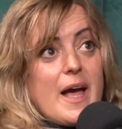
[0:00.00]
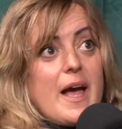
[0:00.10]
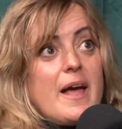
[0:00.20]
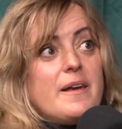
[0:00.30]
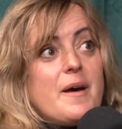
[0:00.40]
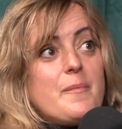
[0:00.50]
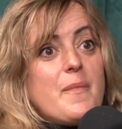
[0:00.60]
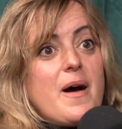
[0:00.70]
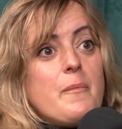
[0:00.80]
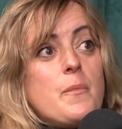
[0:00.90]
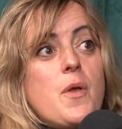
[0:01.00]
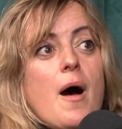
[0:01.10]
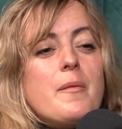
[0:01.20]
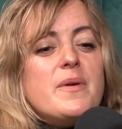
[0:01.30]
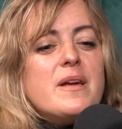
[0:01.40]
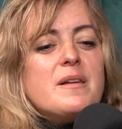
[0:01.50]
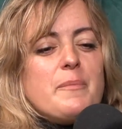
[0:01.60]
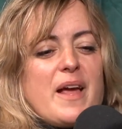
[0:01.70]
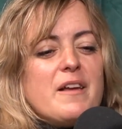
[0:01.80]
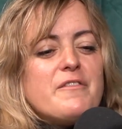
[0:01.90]
And not being in
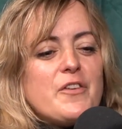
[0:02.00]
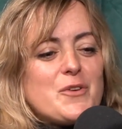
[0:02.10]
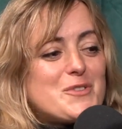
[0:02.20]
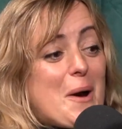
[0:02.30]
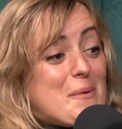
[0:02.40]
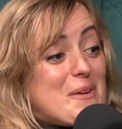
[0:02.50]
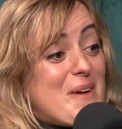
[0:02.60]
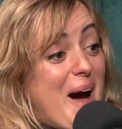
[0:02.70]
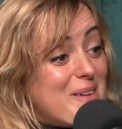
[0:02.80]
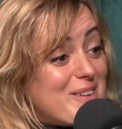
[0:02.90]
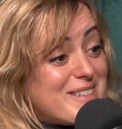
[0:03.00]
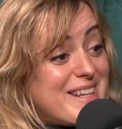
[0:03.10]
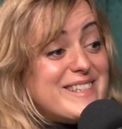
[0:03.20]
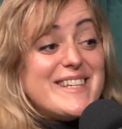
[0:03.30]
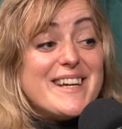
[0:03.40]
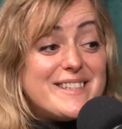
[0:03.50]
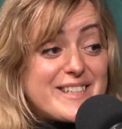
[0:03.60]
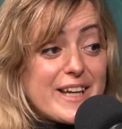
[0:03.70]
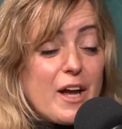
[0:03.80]
pain for those couple of hours and dancing.